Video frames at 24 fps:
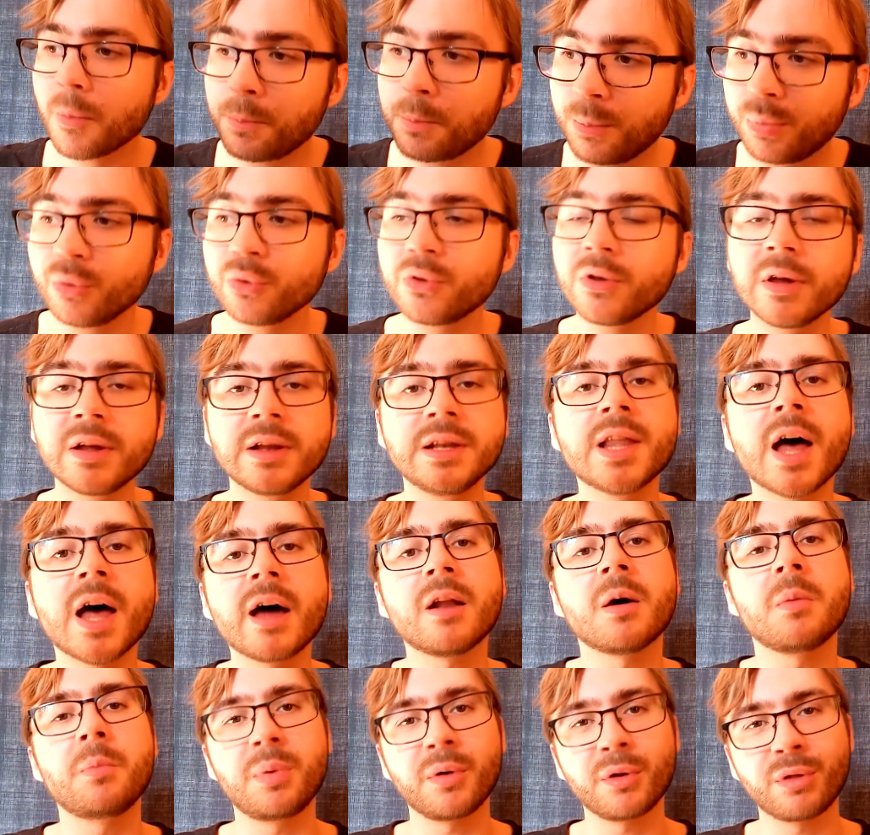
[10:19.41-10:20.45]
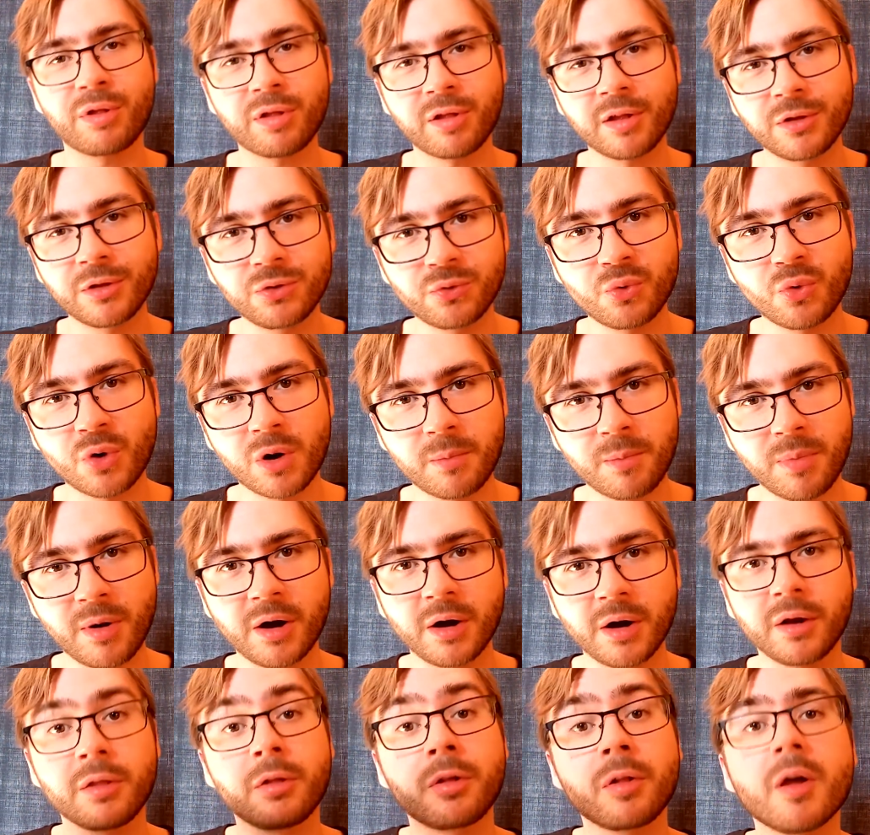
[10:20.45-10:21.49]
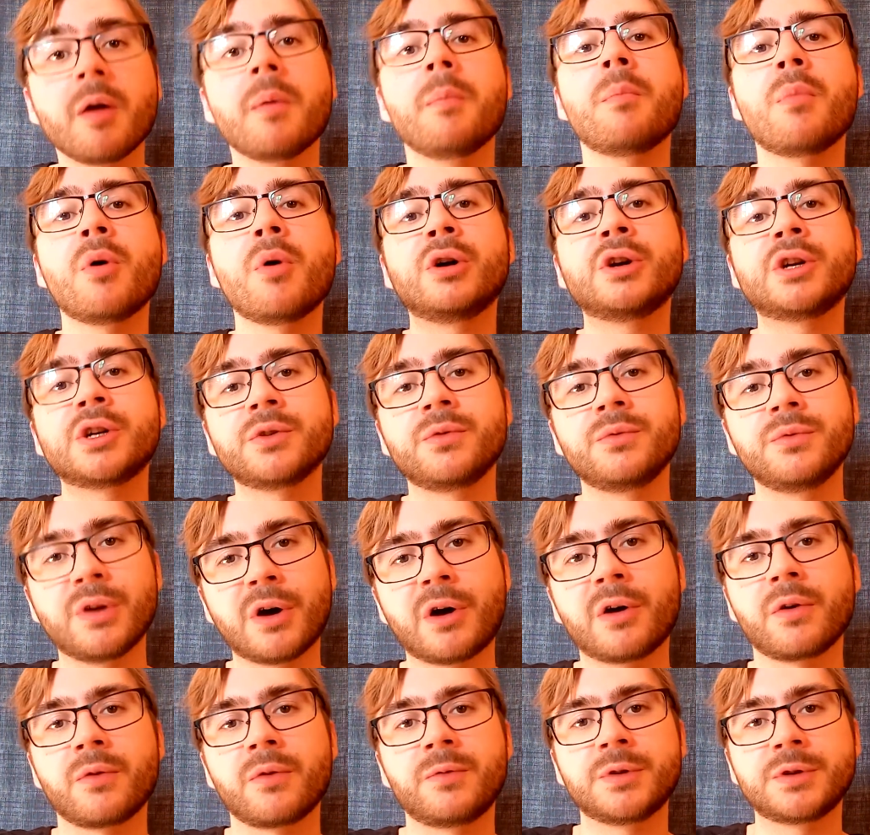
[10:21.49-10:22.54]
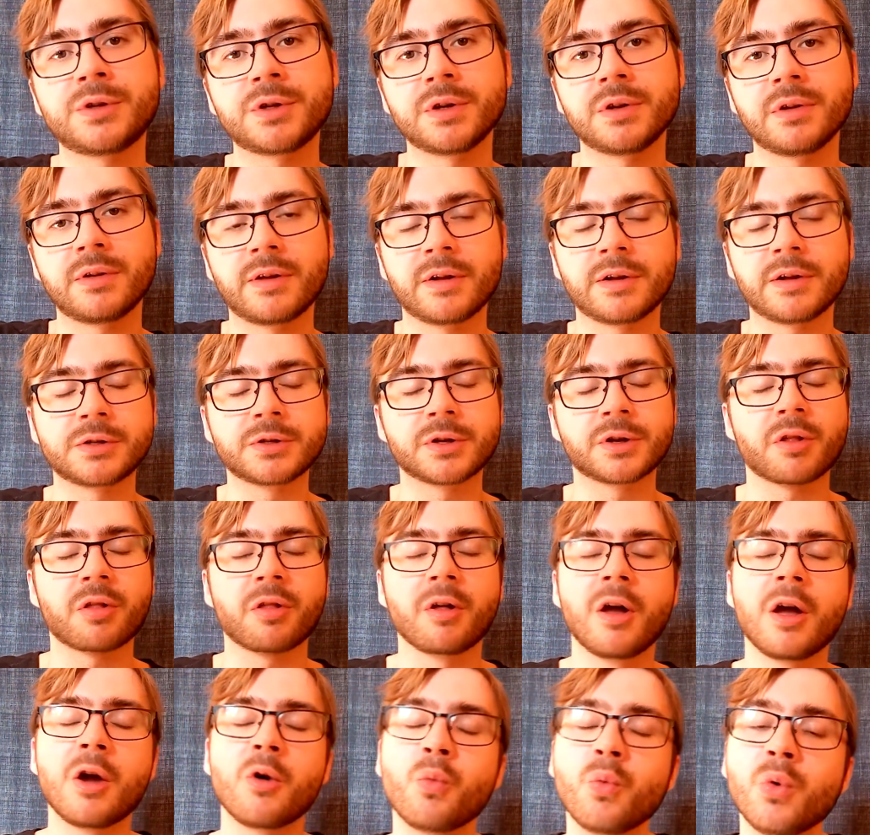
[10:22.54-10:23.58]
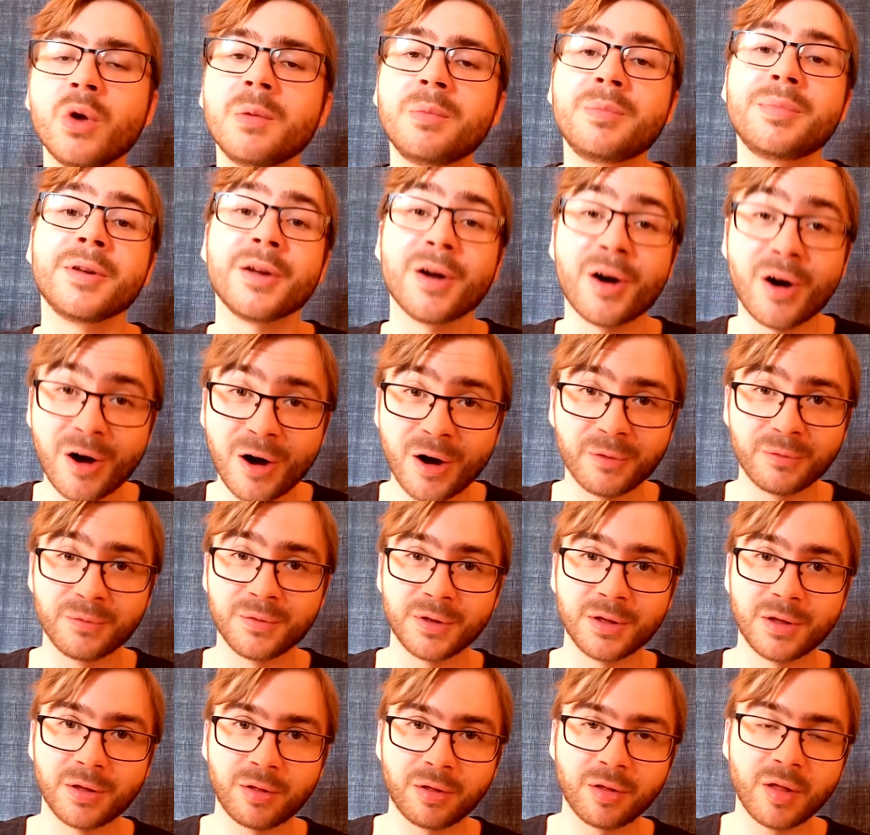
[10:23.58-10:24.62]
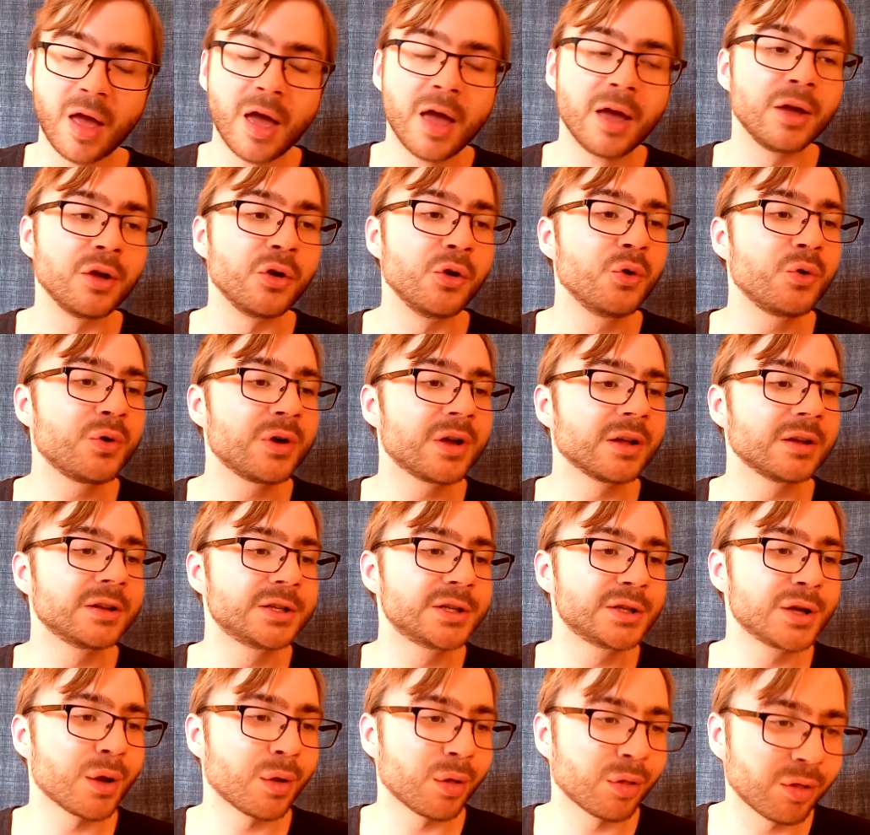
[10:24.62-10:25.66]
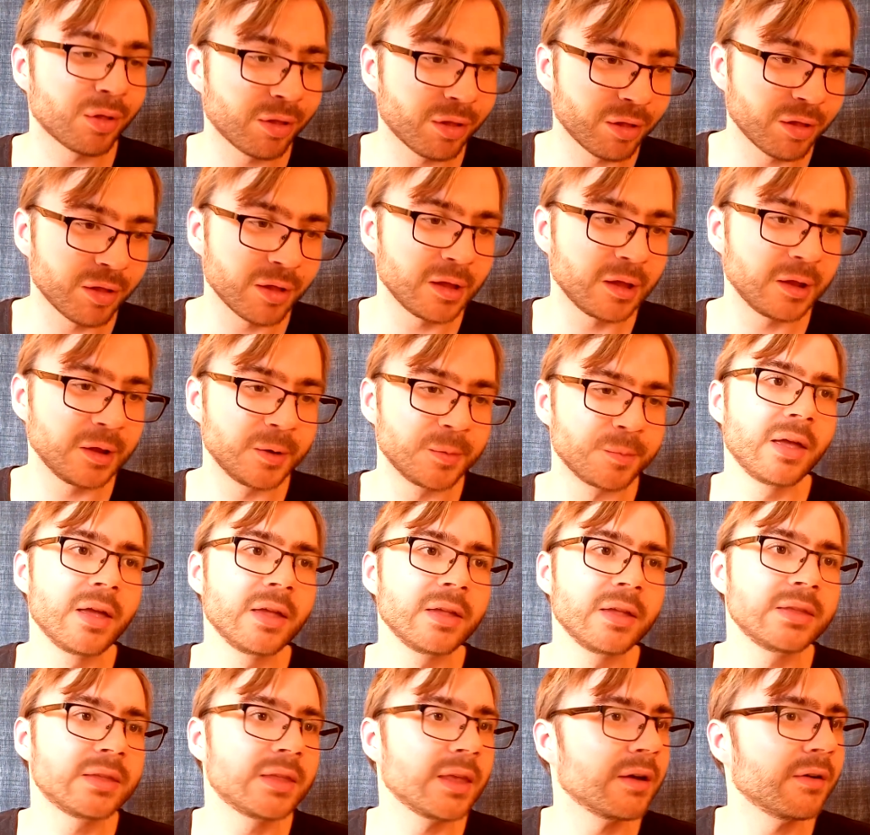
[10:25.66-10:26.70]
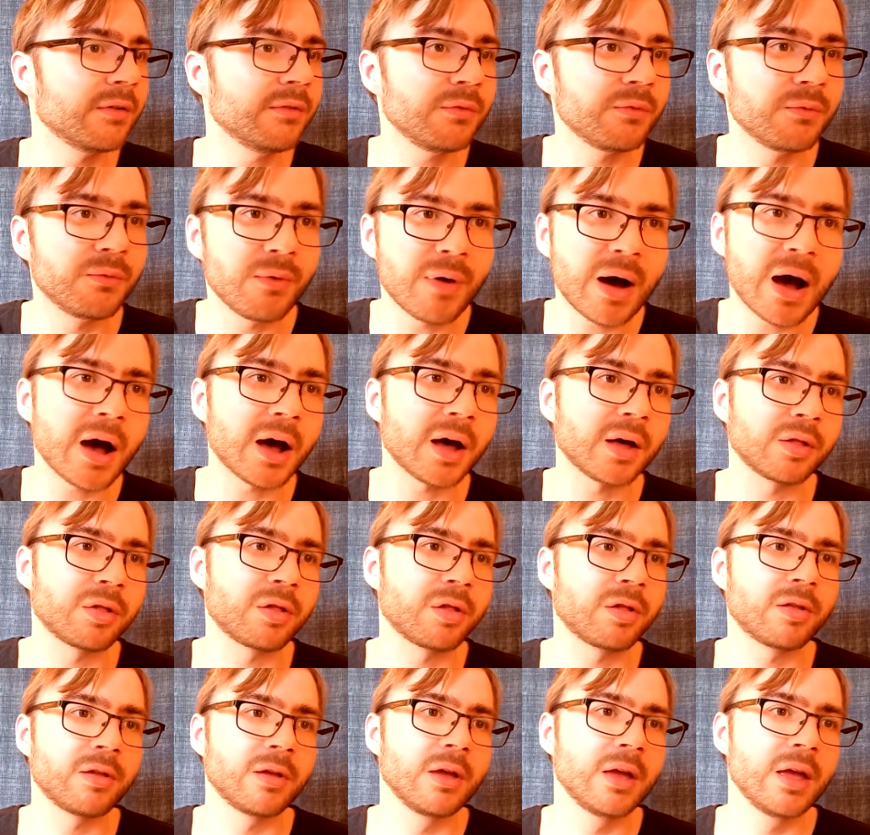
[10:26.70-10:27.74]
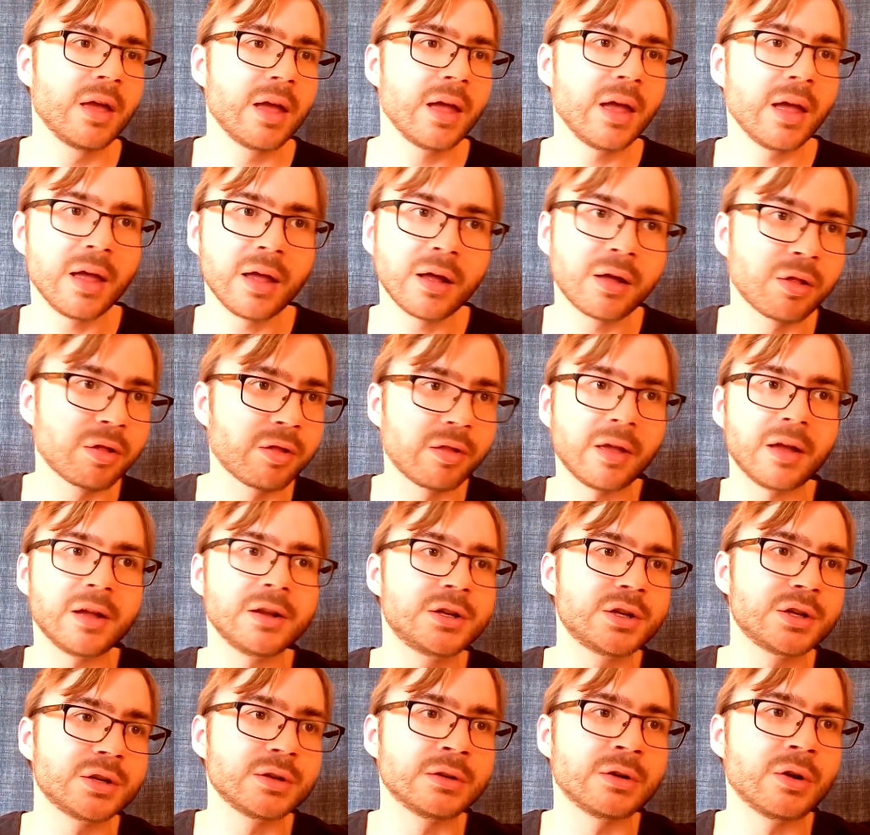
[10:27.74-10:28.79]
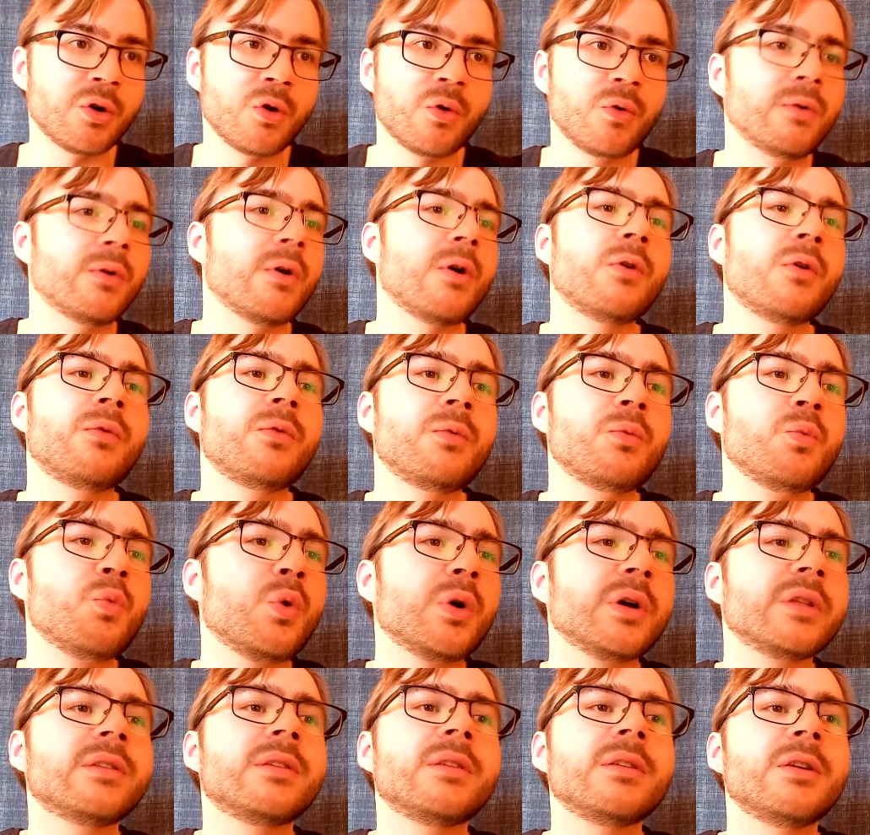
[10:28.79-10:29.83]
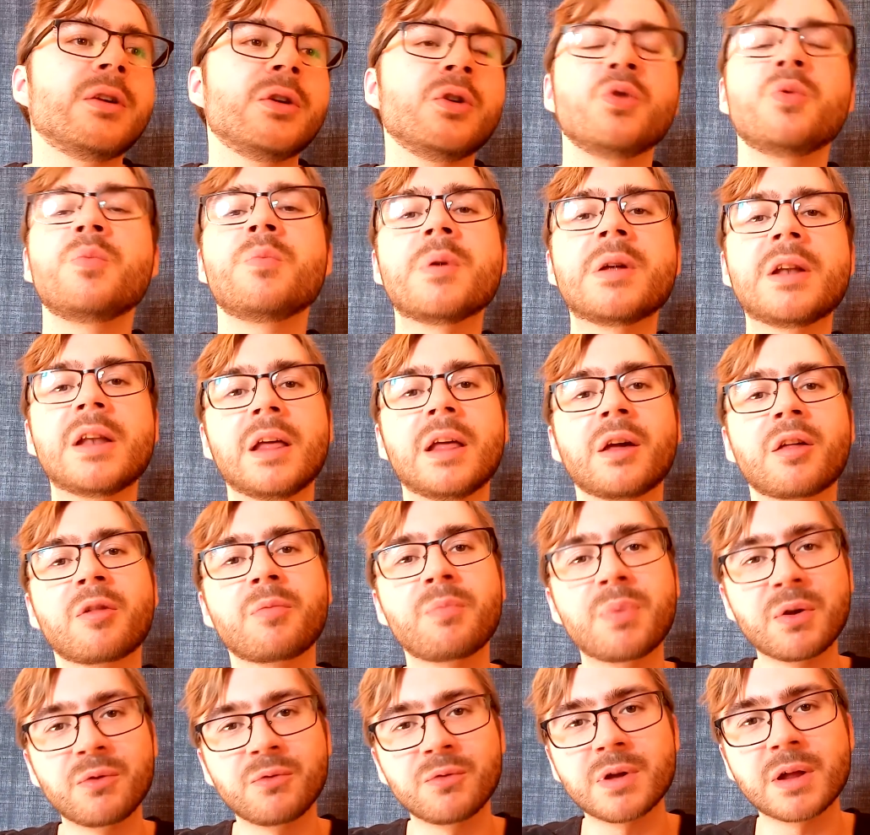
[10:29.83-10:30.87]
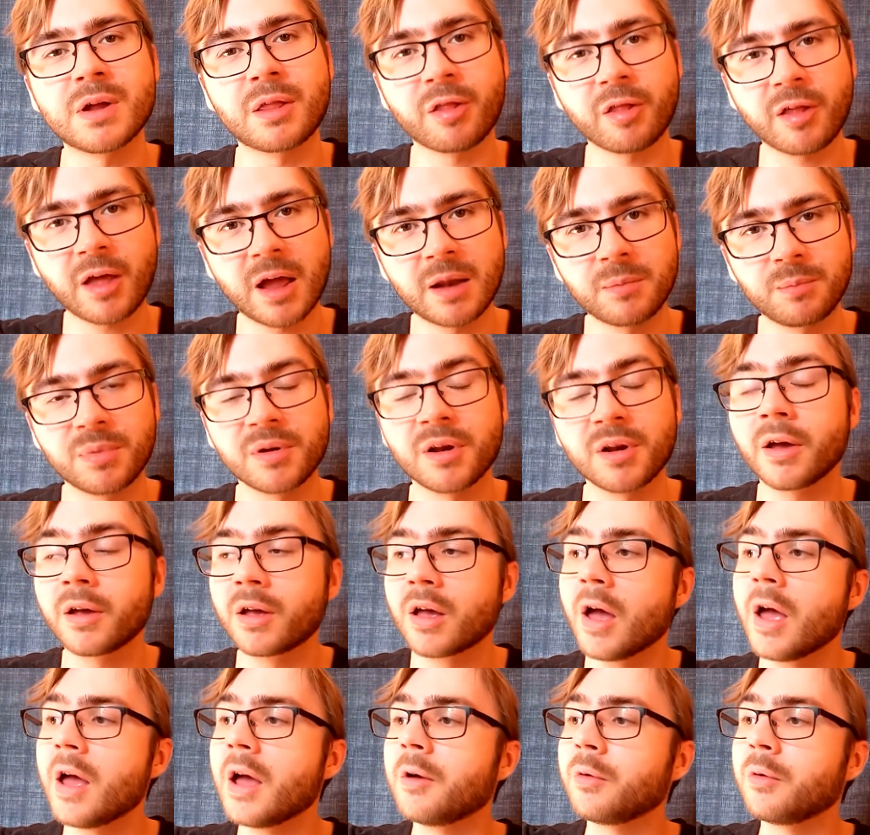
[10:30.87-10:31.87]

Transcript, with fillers: Putting nanobots into our bodies emerging with artificial intelligence will be obvious. You can just see the vast extension of, of what human experience can be like.